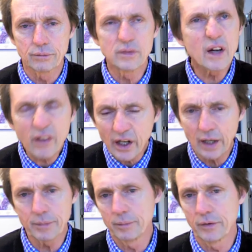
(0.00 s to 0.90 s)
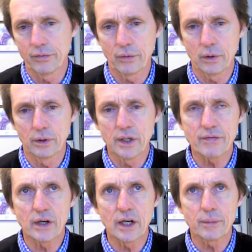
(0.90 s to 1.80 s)
Never happened before,
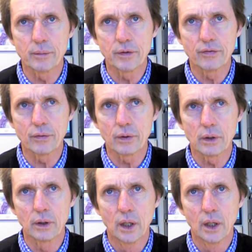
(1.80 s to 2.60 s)
never happened before.